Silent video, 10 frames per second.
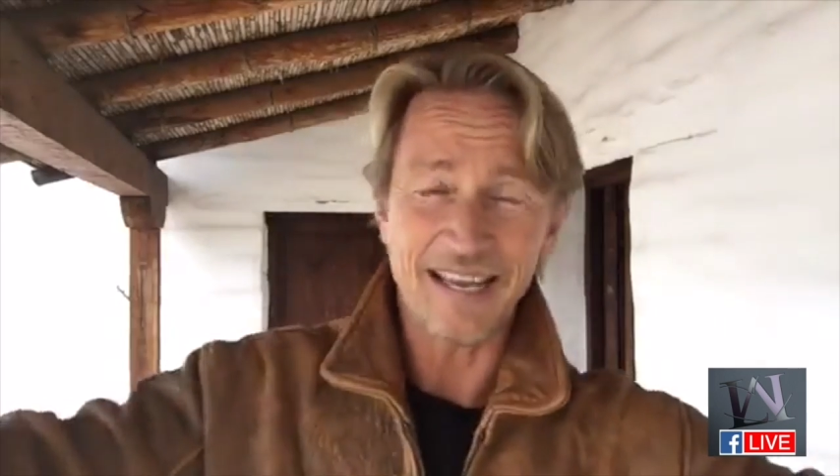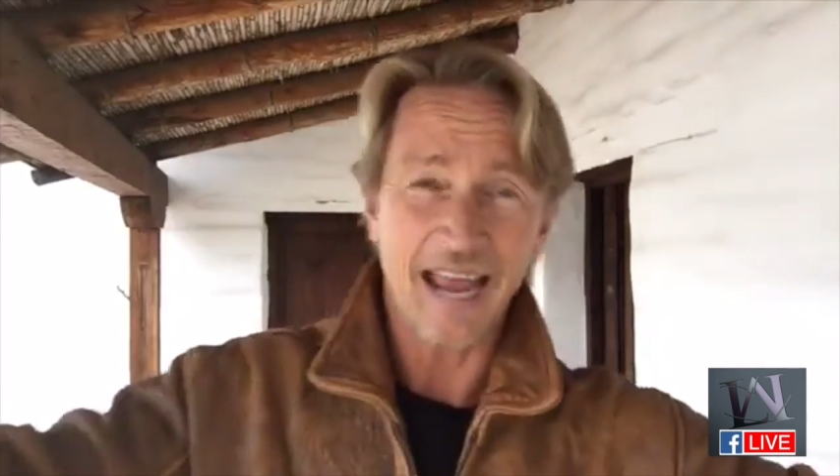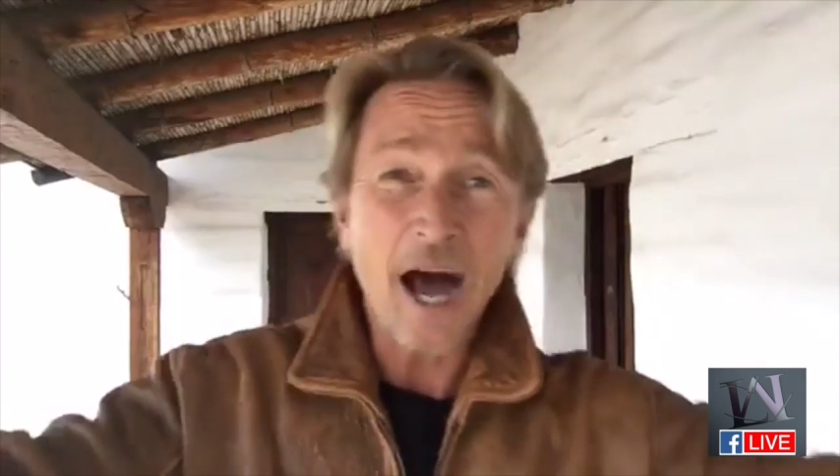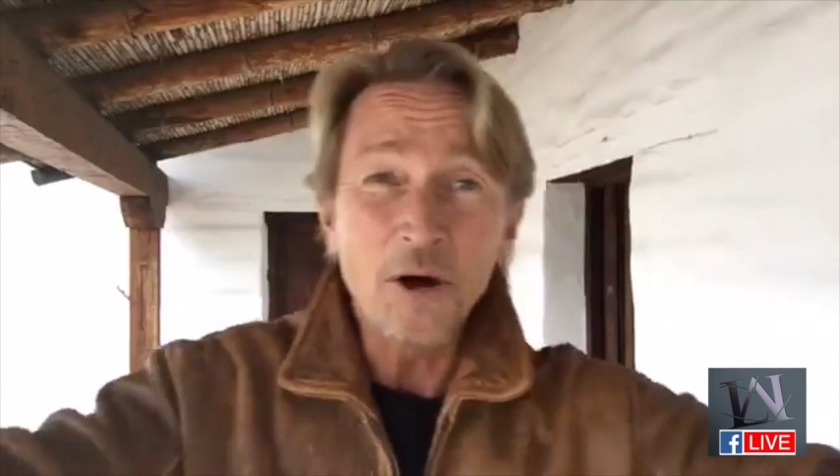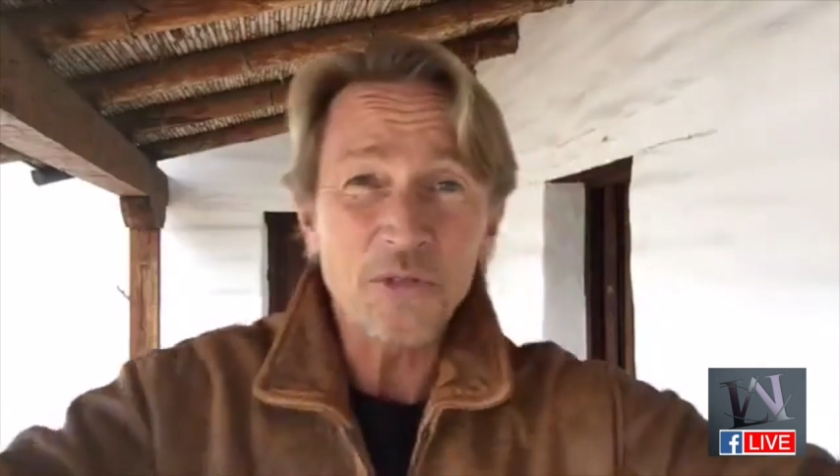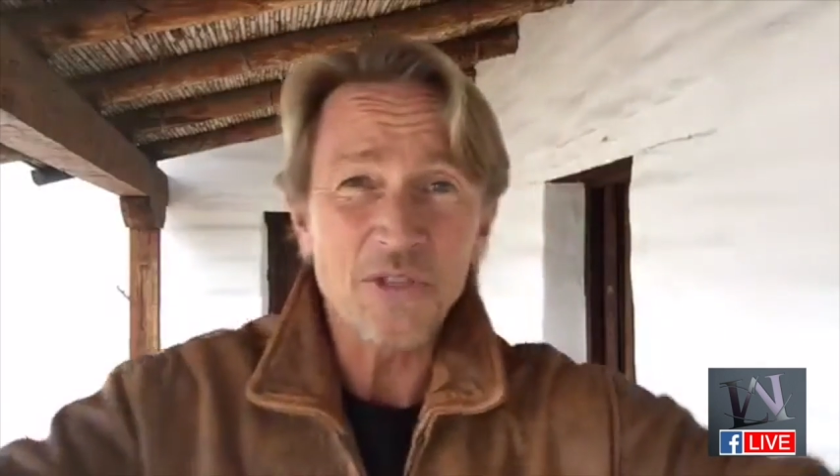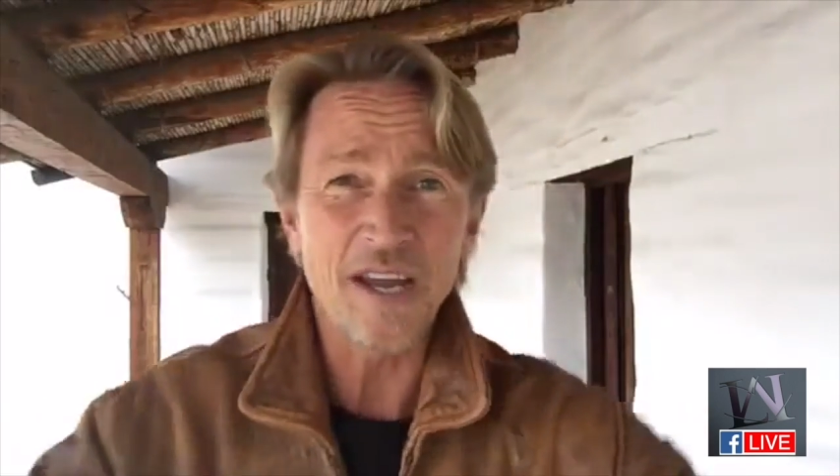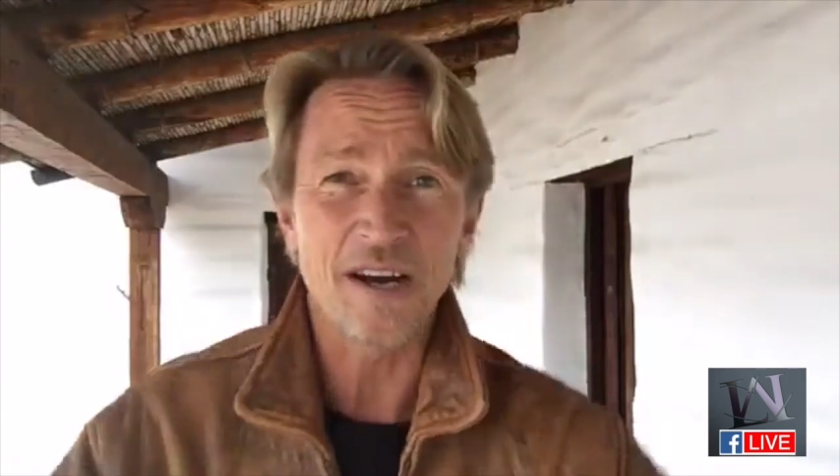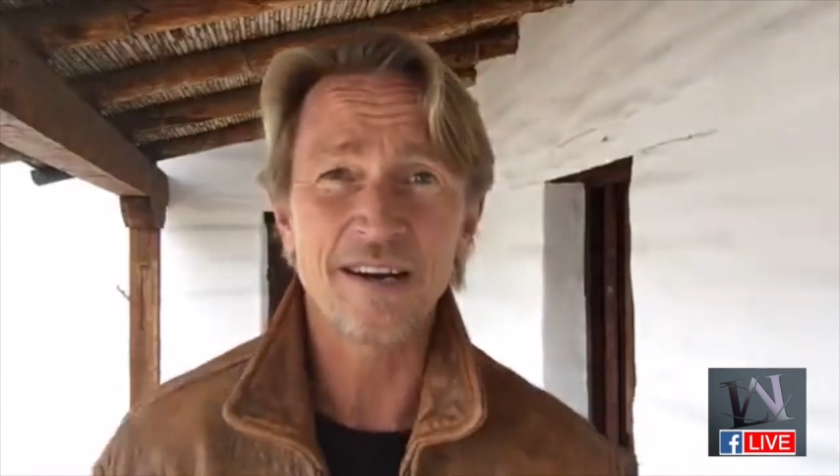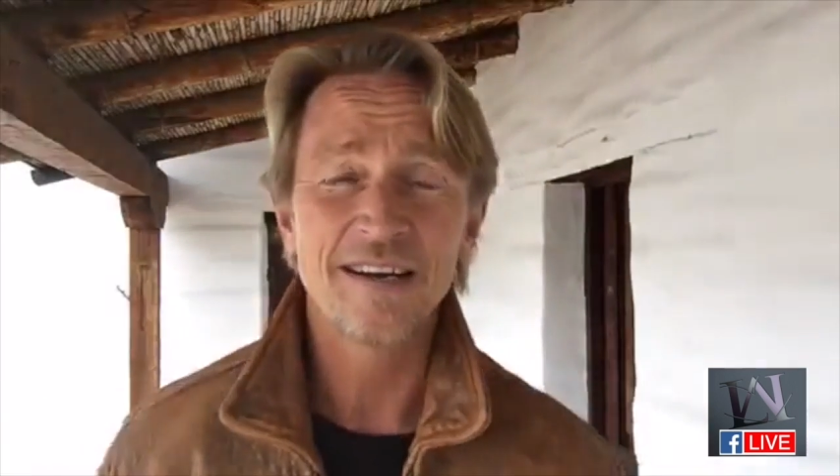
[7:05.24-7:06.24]
out
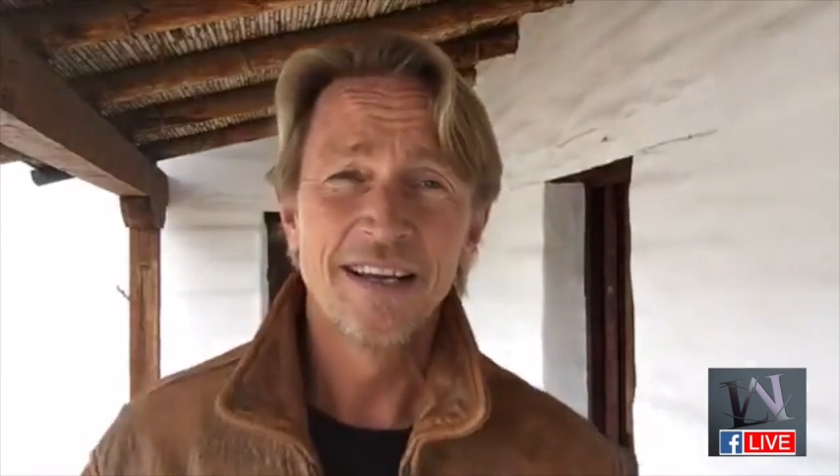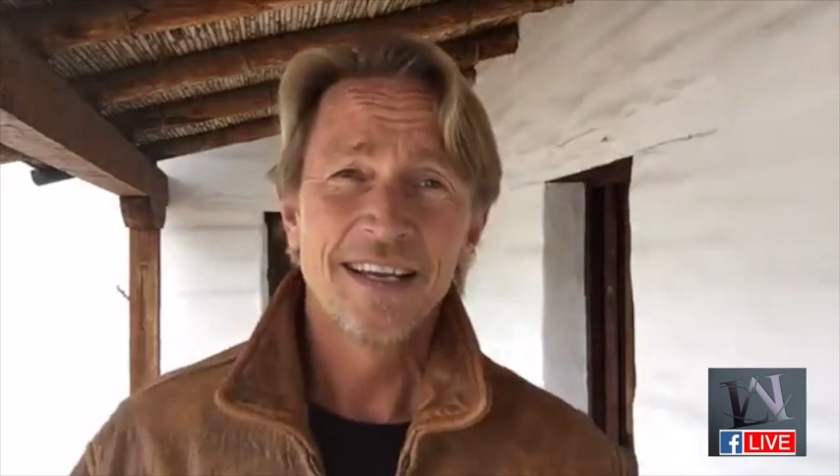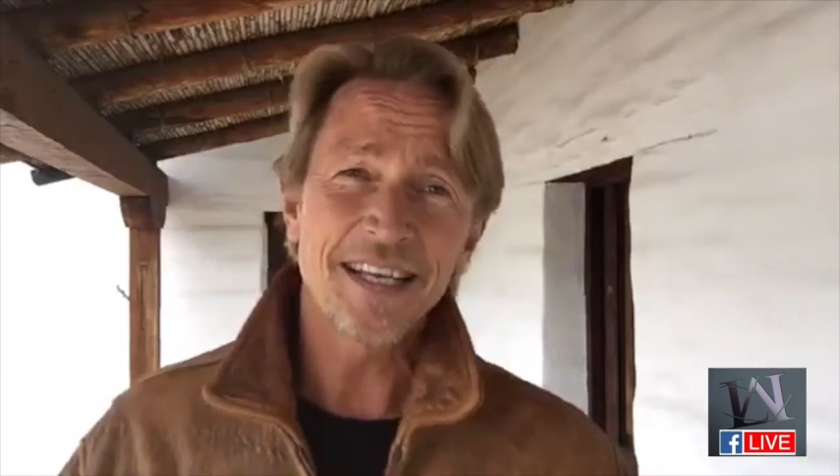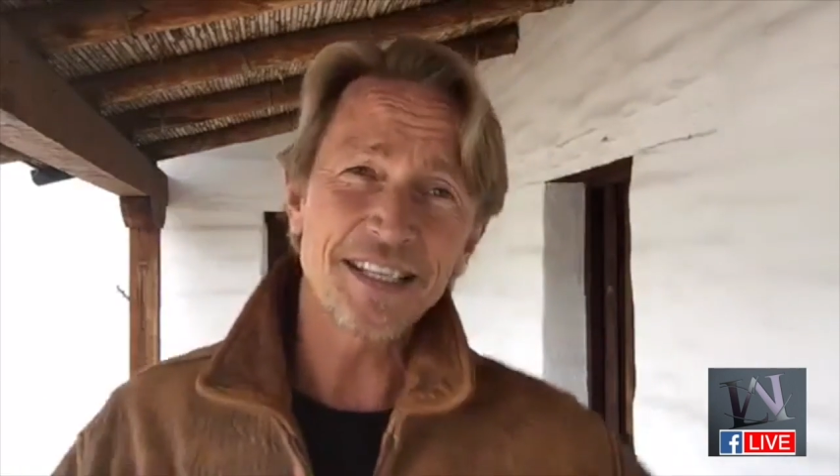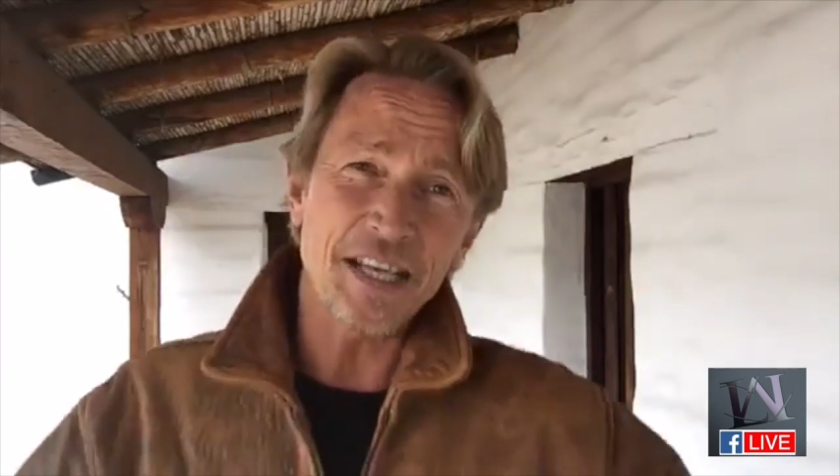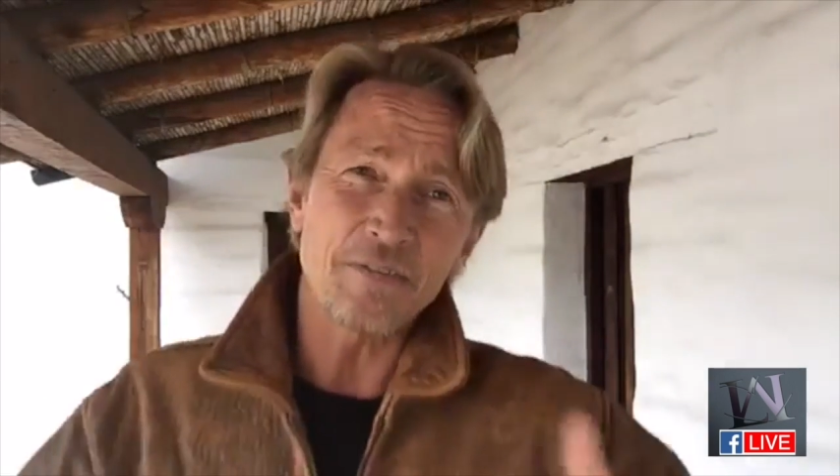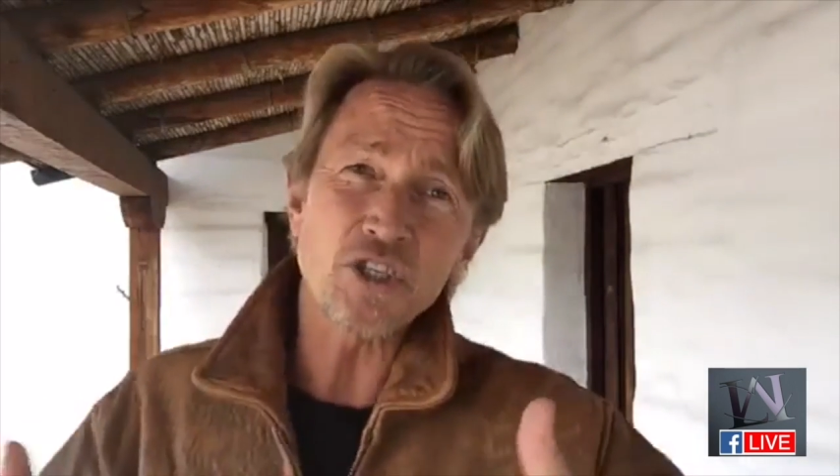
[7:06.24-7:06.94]
there that has ever